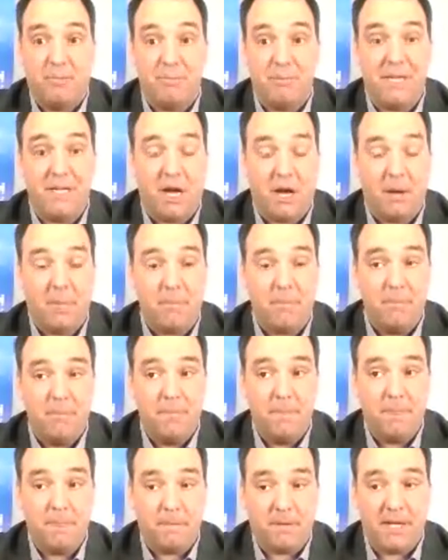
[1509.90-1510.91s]
beat up.
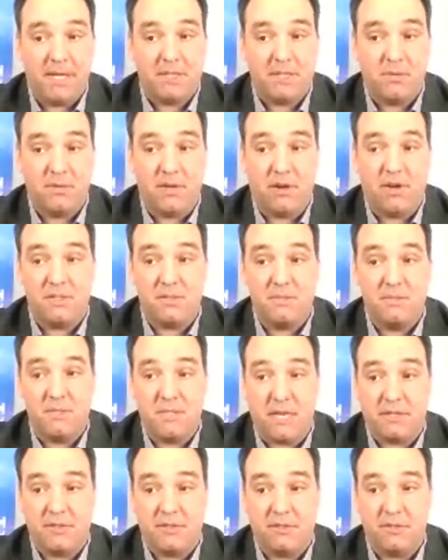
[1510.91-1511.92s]
Okay, so there are some
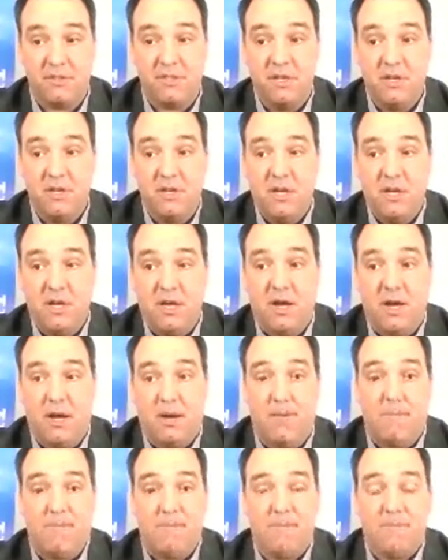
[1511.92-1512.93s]
sectors
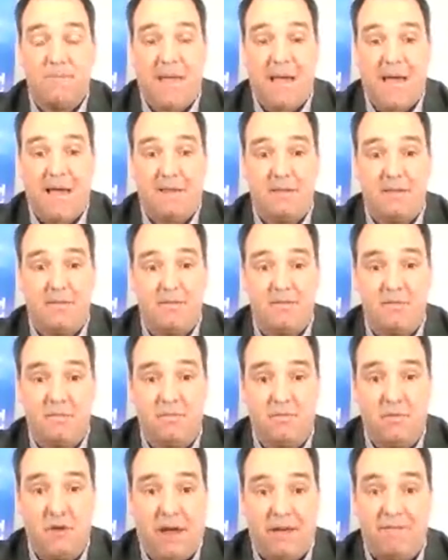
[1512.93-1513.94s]
that
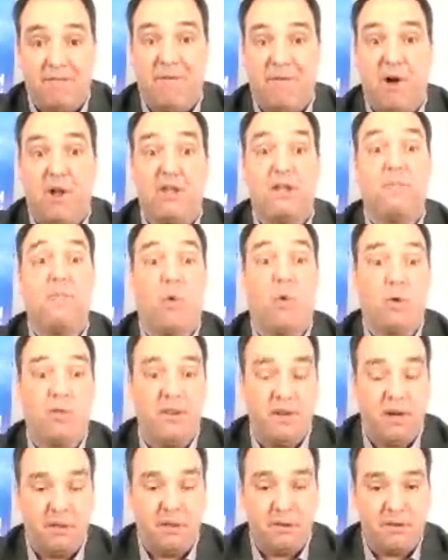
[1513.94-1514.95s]
have fallen more
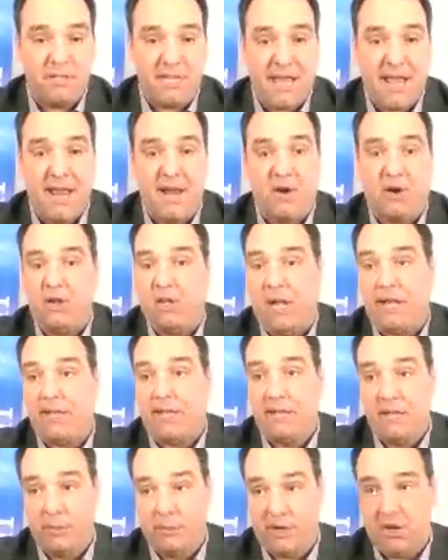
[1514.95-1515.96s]
than others and are
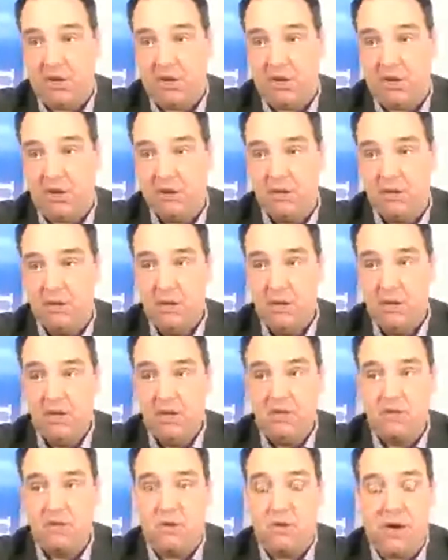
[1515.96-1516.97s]
likely to recover.
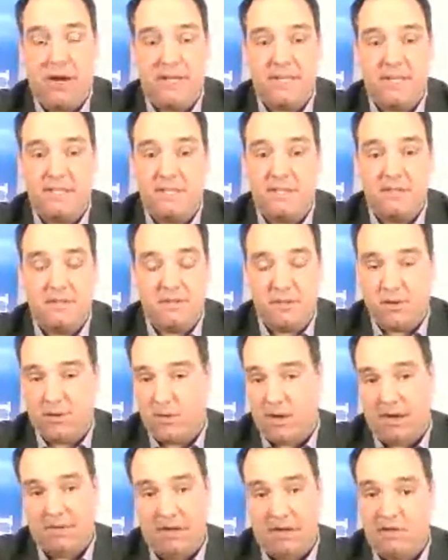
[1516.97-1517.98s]
So I
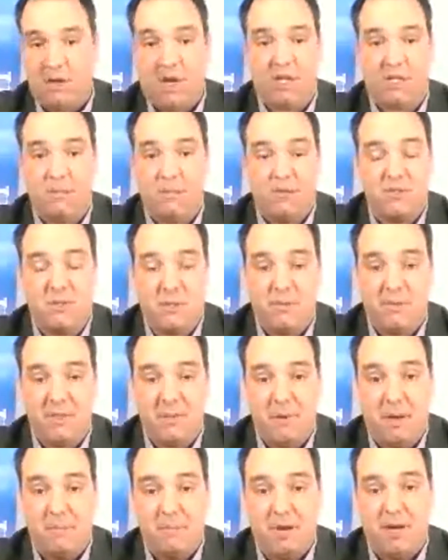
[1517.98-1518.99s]
talked about some of
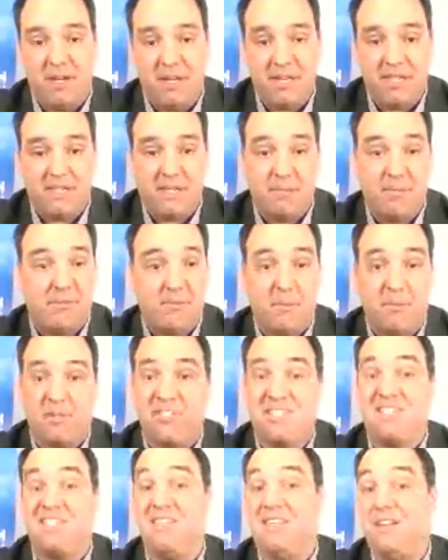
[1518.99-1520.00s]
them on Monday. Some of them are
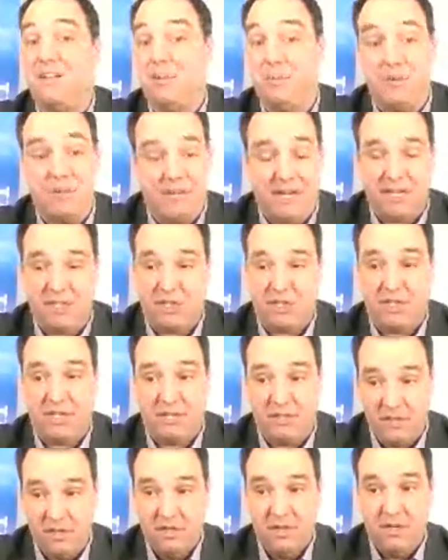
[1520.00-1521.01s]
still
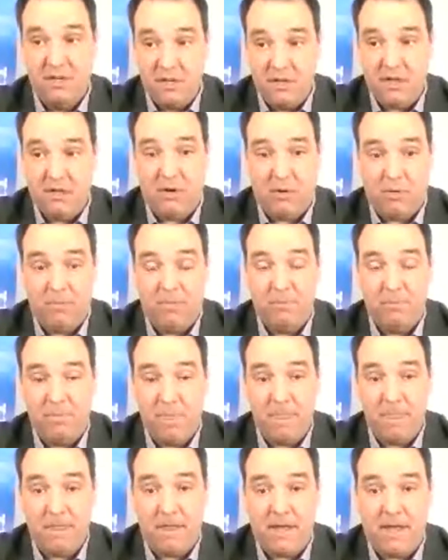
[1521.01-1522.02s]
potentially,
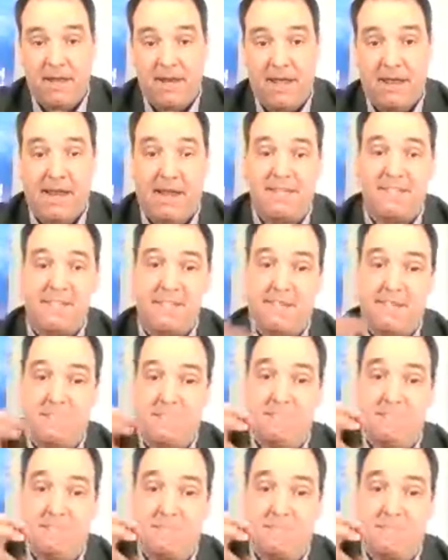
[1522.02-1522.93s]
and I'd say